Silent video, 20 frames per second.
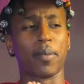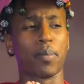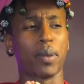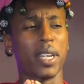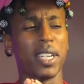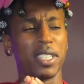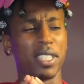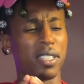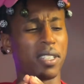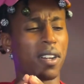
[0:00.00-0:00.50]

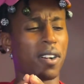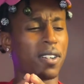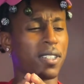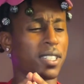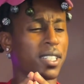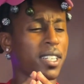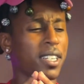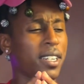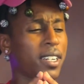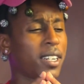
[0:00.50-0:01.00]

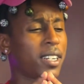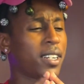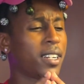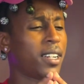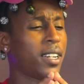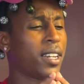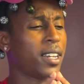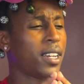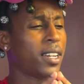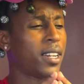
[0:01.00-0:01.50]
PG-13?
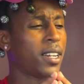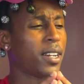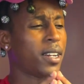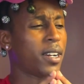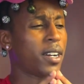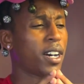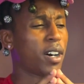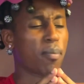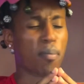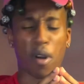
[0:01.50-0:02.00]

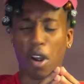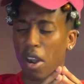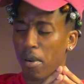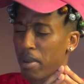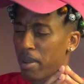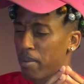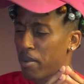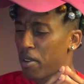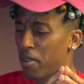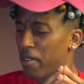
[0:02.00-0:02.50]
A
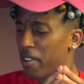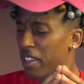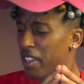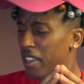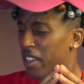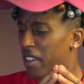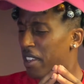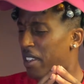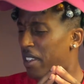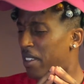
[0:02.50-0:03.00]
Barbie
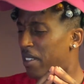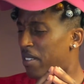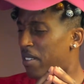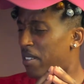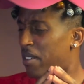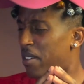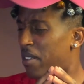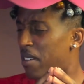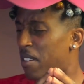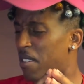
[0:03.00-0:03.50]
movie?
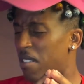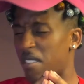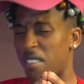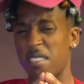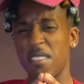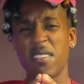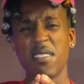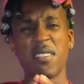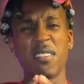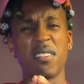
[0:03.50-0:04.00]

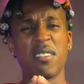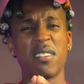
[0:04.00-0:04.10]
Huh?